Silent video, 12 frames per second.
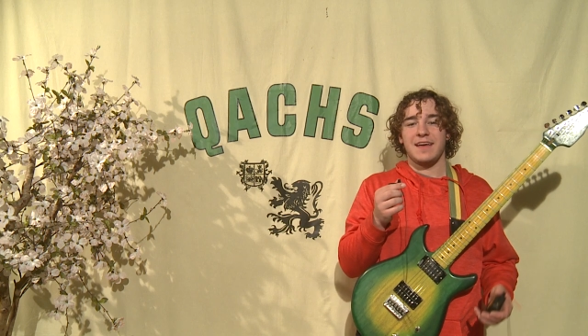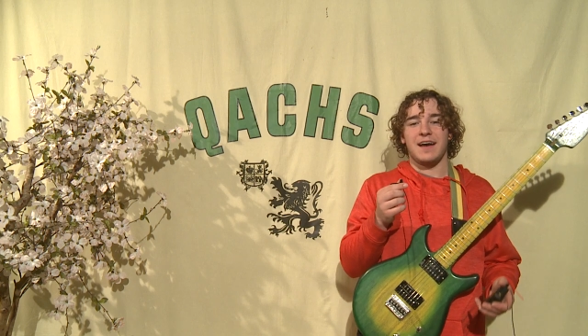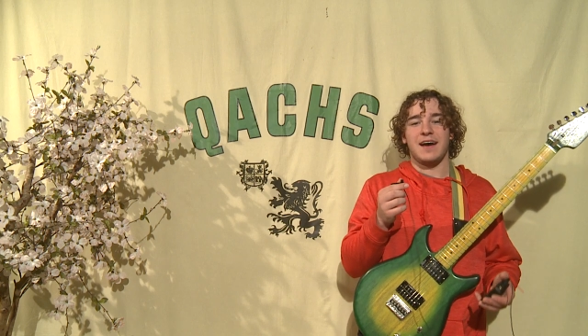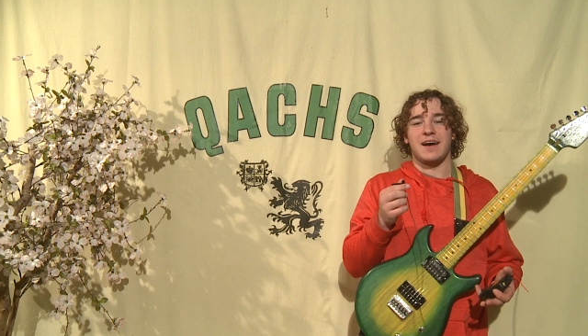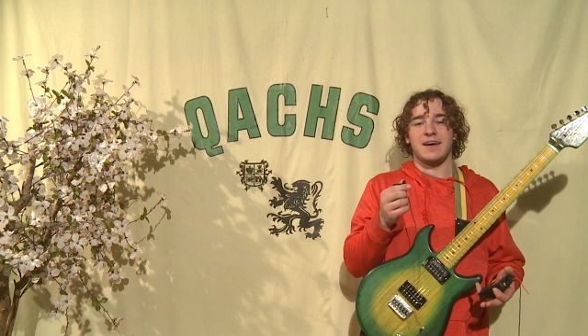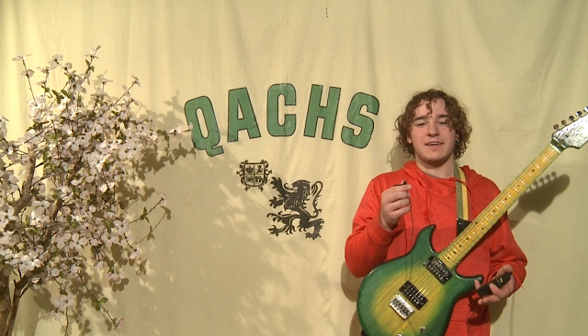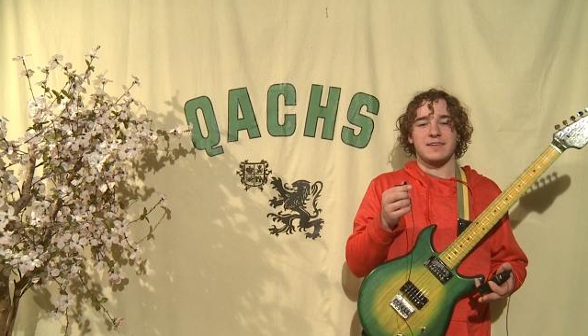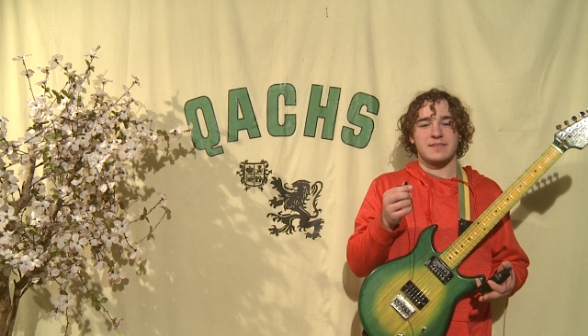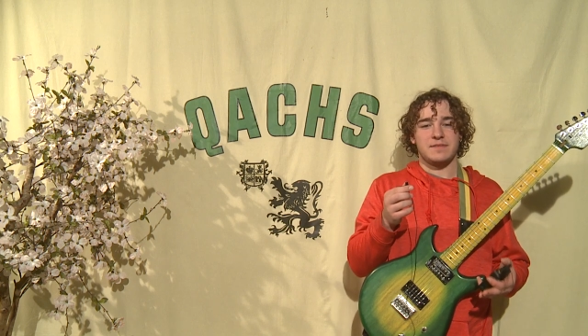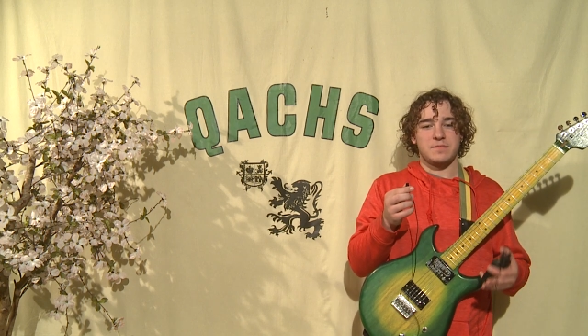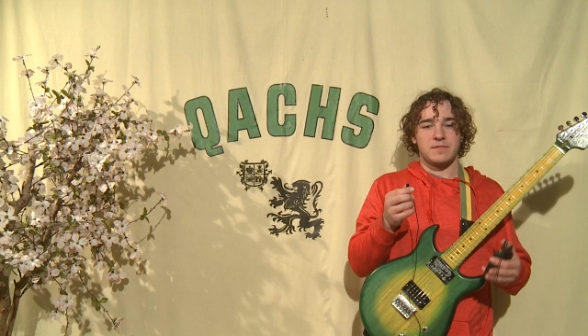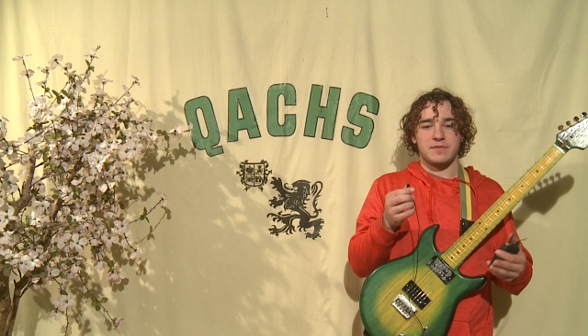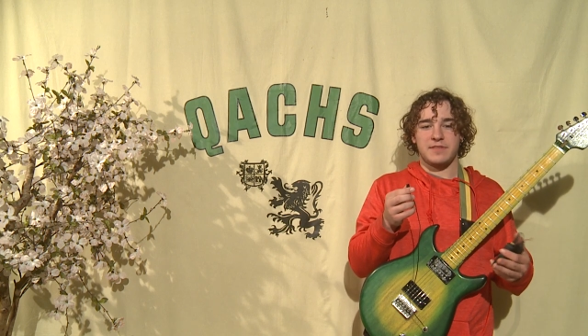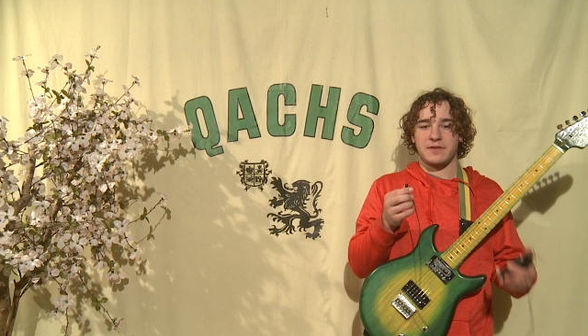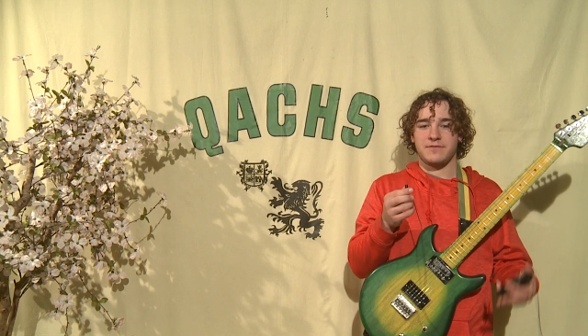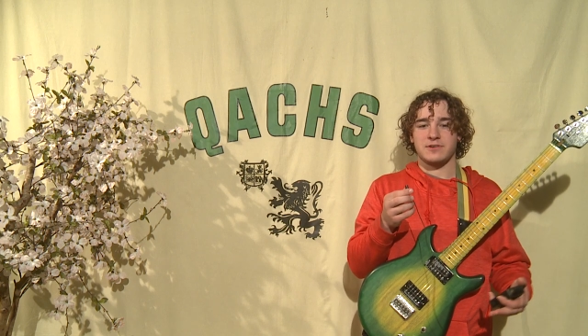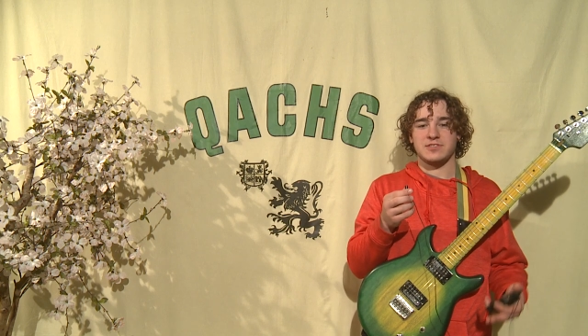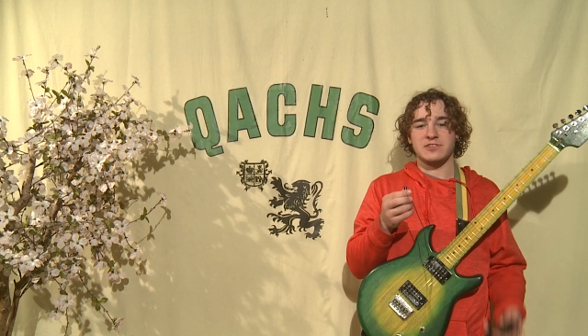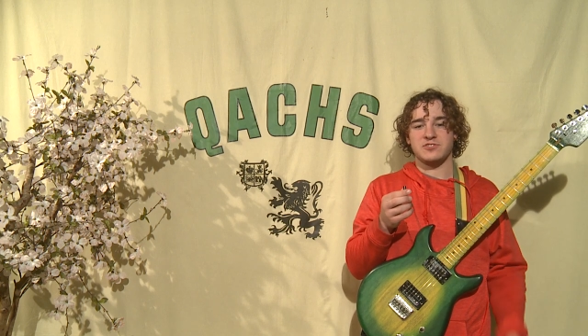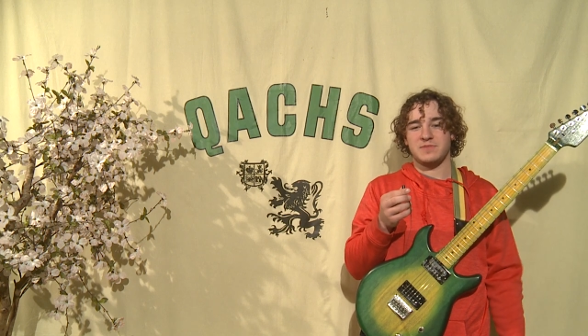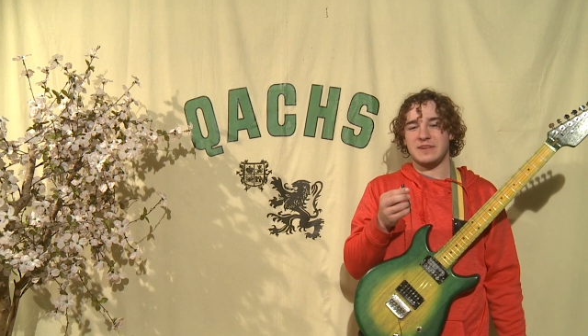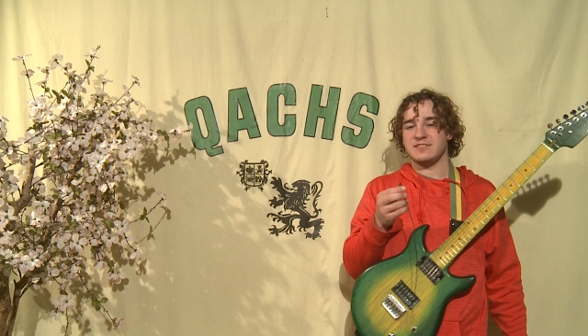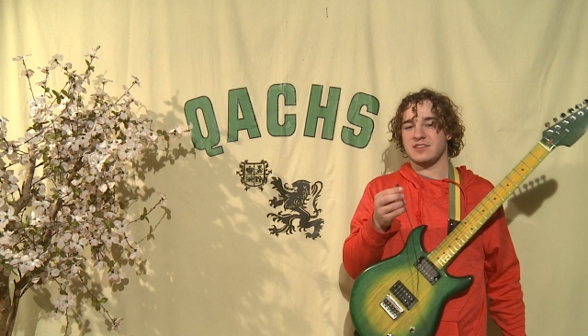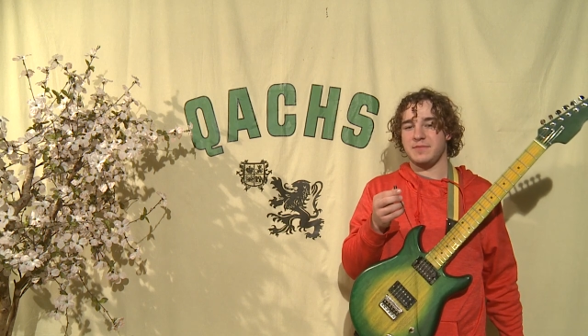uh, their first interest
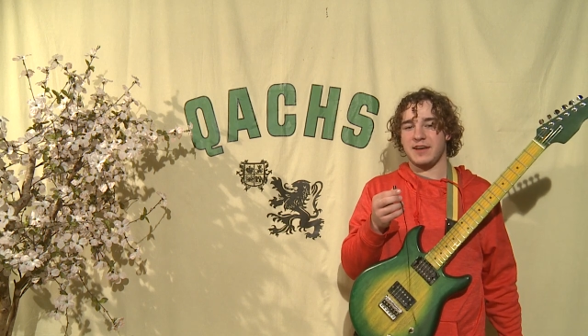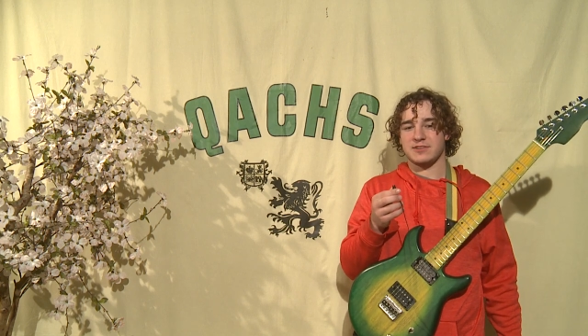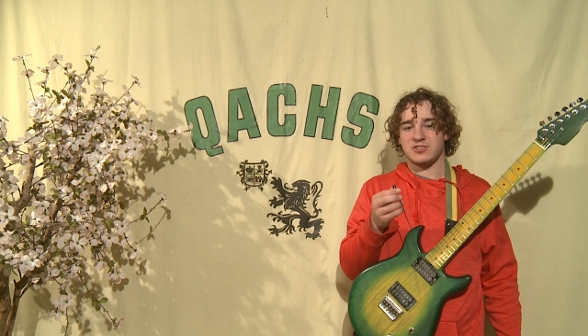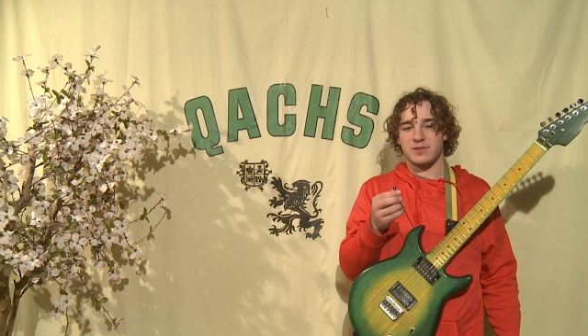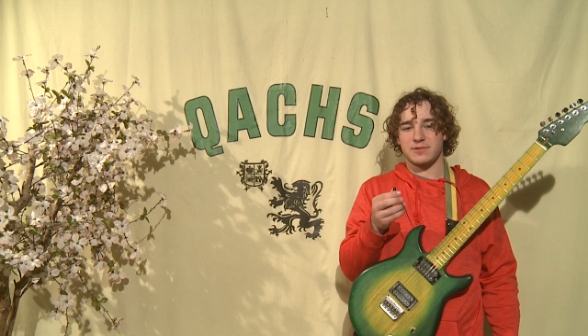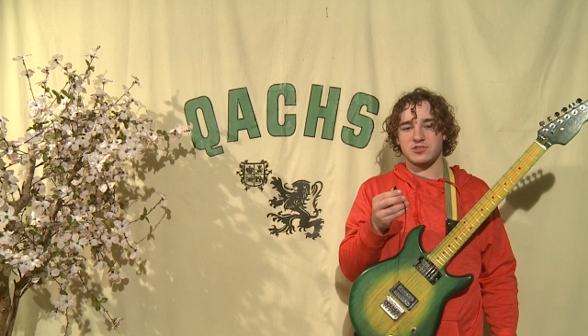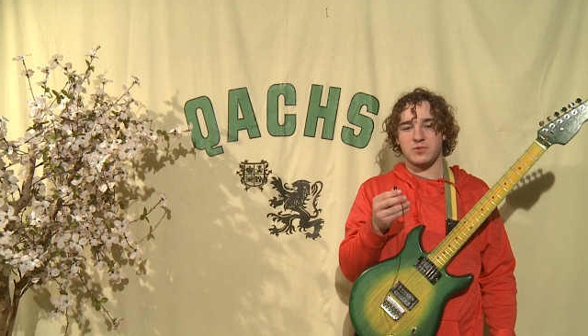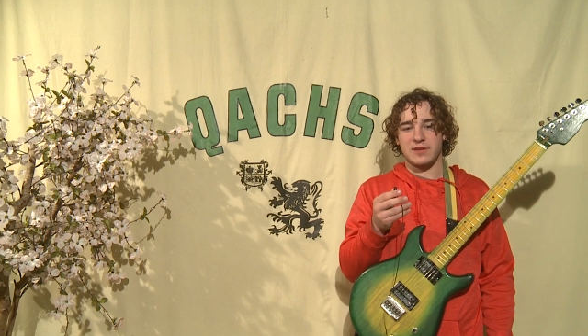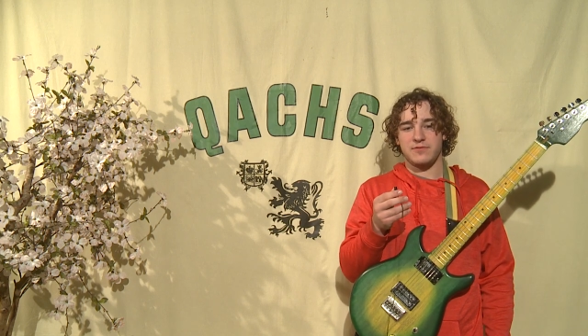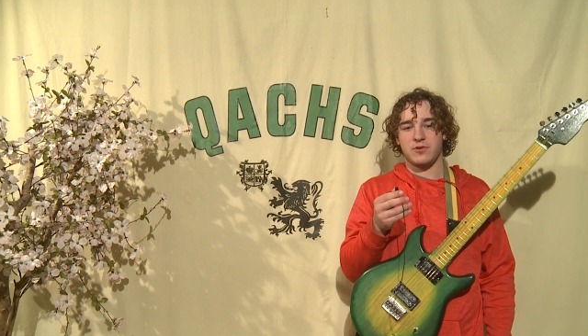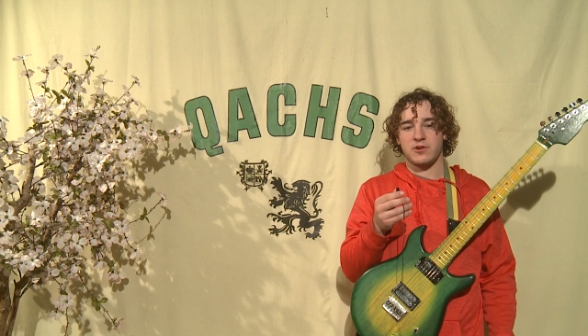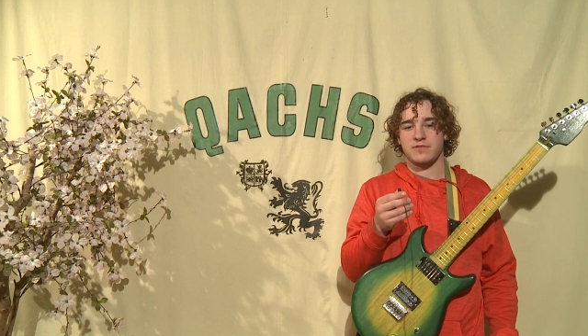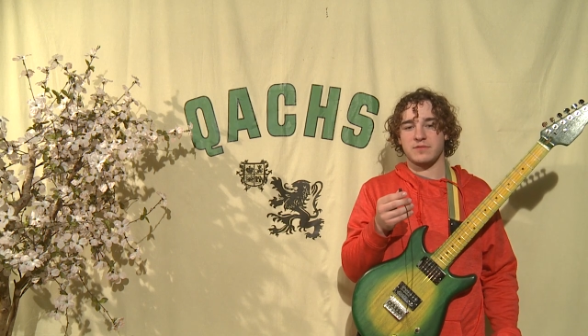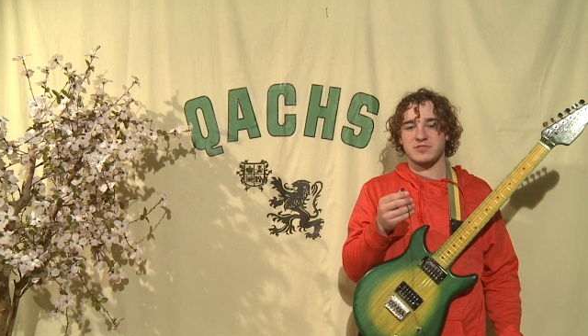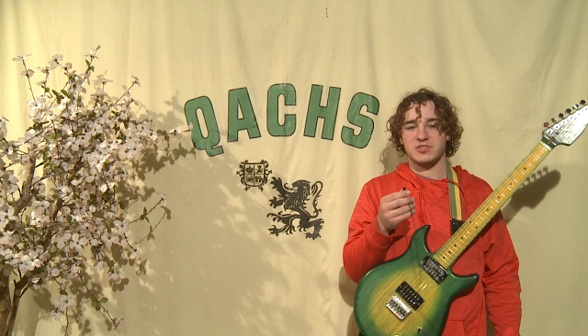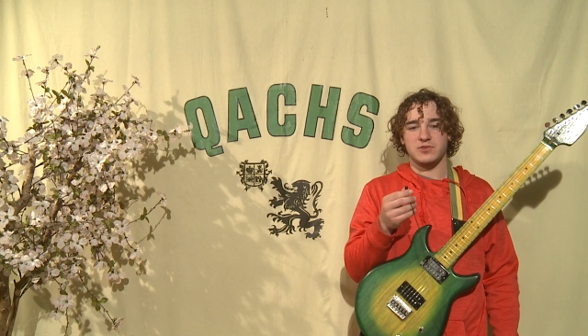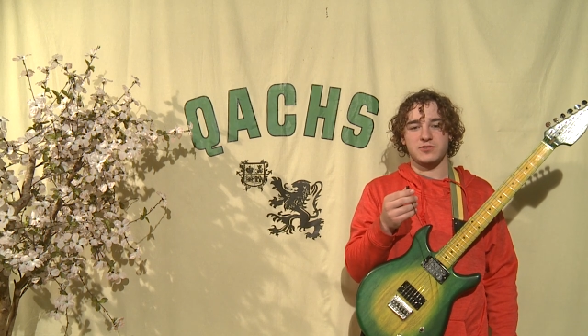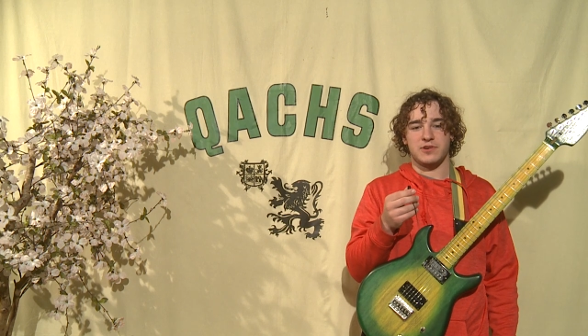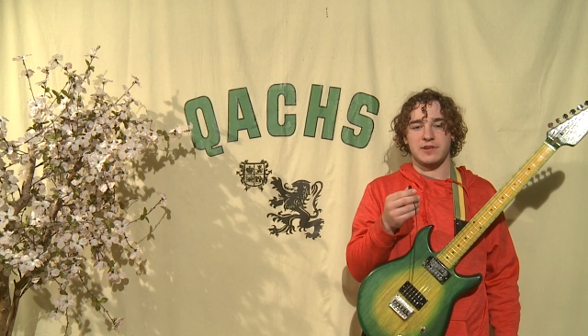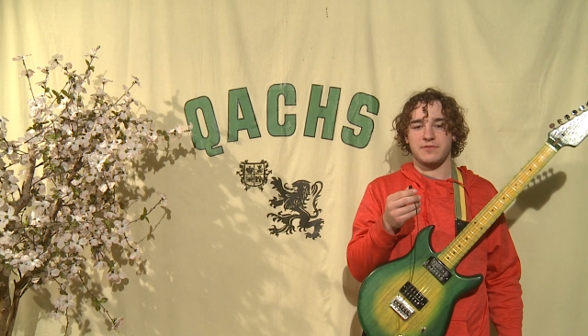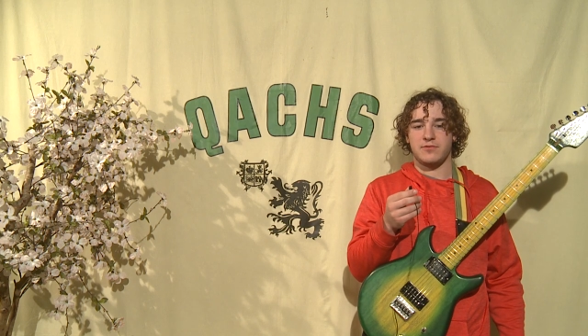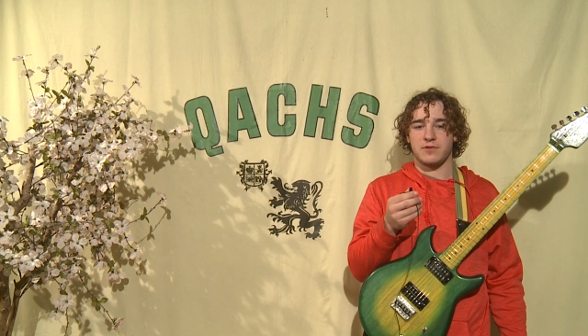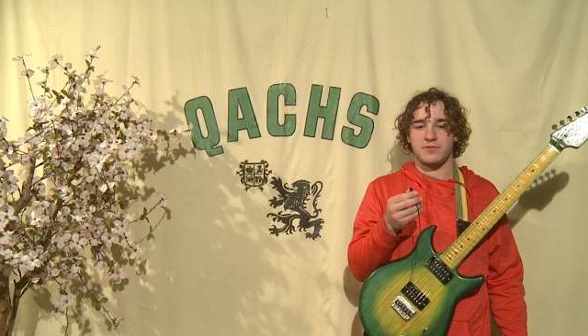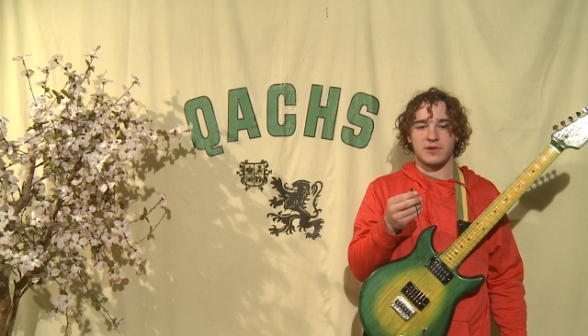meeting is going to be October 24th from 2:30 to
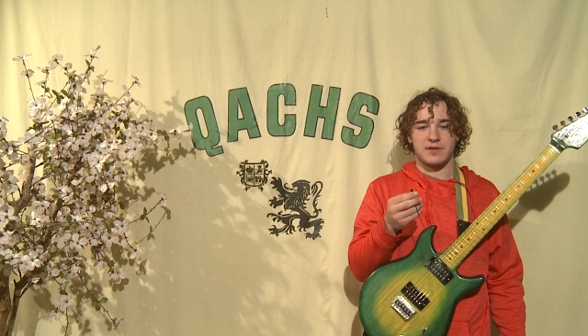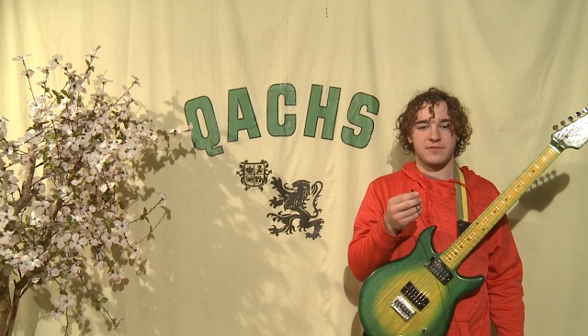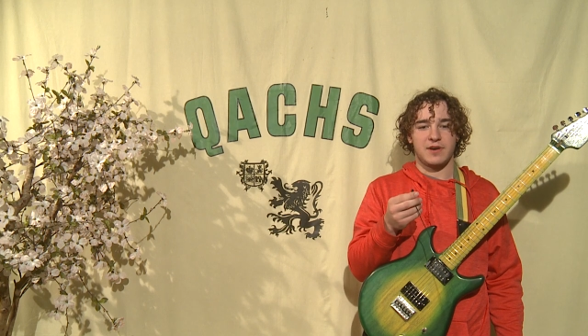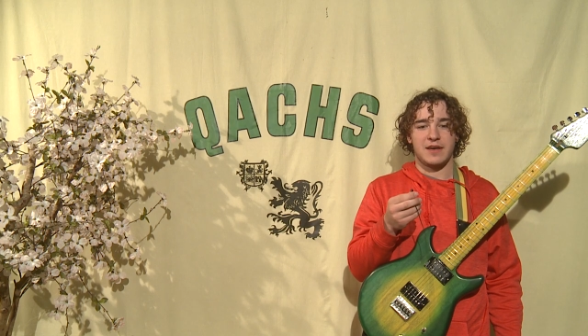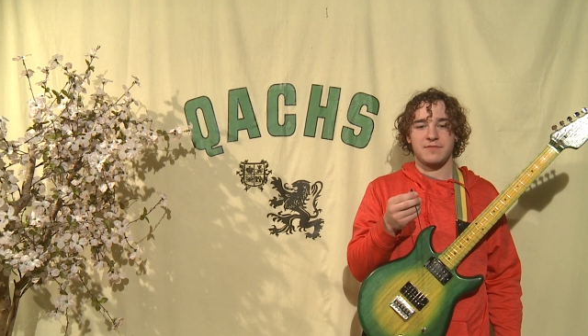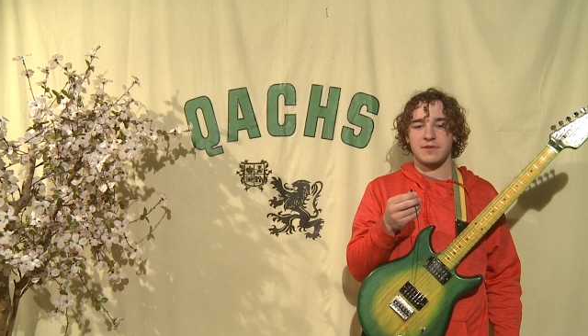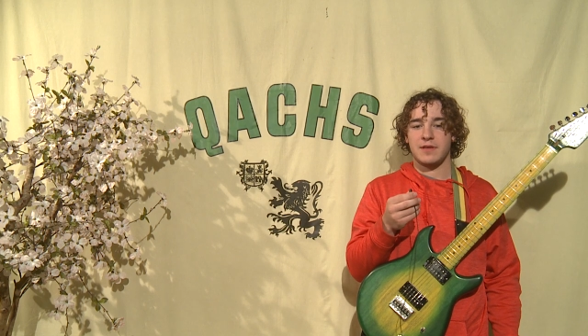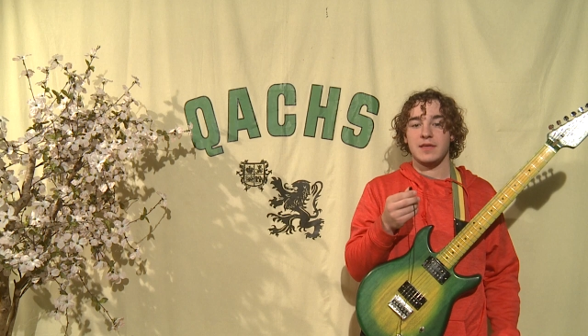4:45.